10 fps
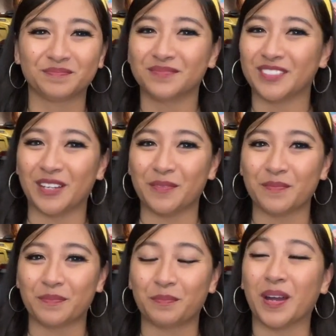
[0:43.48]
I'm
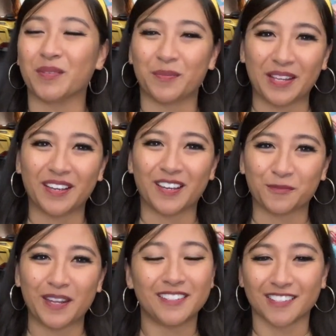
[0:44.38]
gonna make you guys
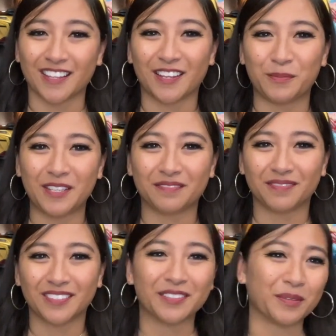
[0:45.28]
wait just a little bit
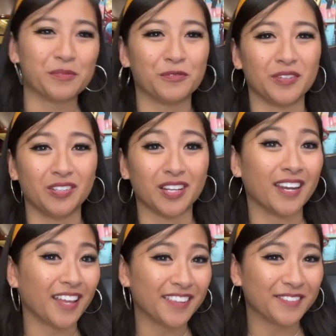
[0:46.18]
because I'm gonna review
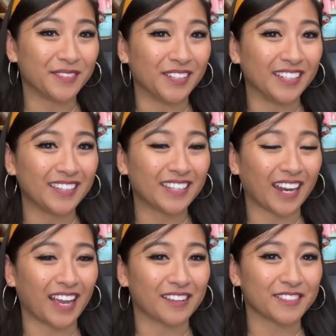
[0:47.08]
another one that
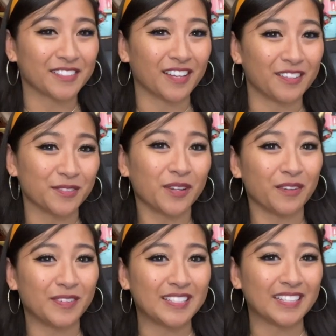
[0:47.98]
I actually also
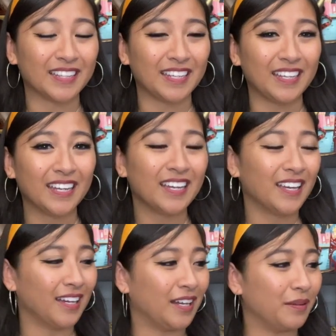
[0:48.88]
got recently.
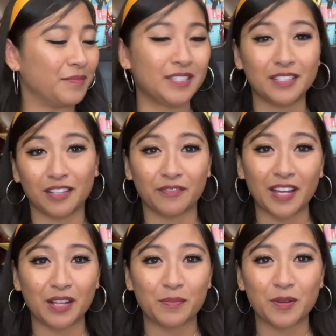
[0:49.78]
Still
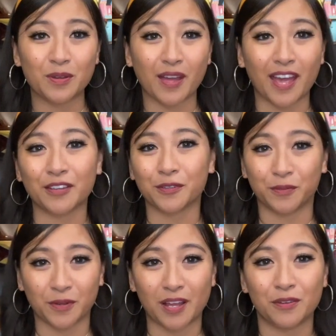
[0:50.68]
available at
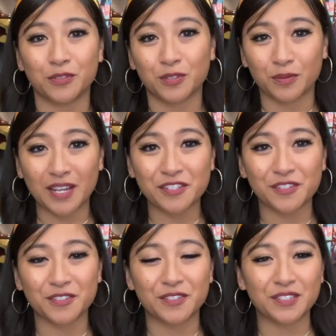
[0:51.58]
Grotto
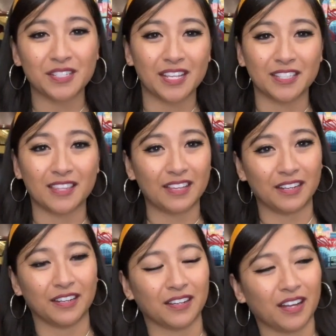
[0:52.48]
Treasures. It's
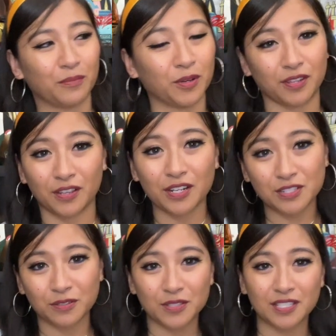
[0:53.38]
their one of their
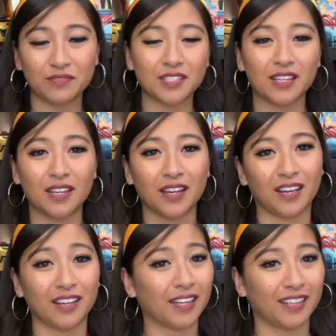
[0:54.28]
exclusives.
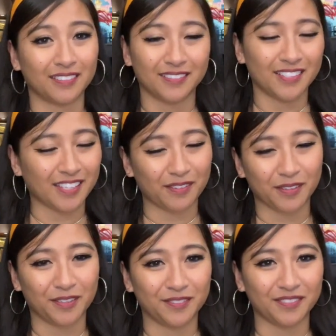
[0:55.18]
Again, discount
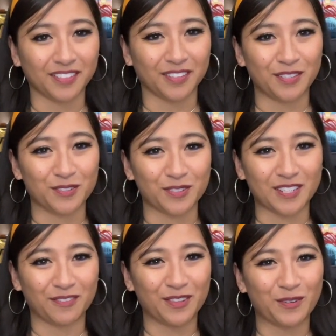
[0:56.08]
code, all the usual
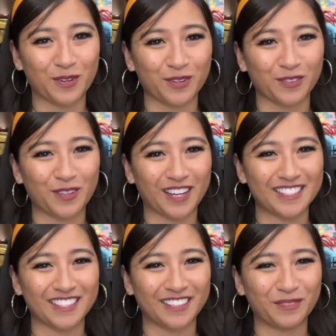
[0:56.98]
stuff in the corner for you guys
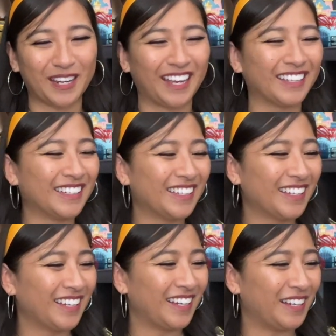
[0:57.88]
there winning.
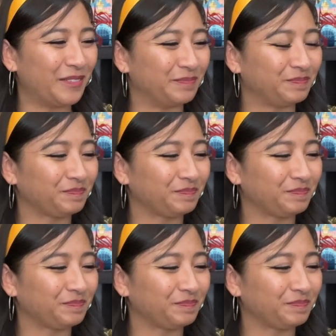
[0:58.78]
But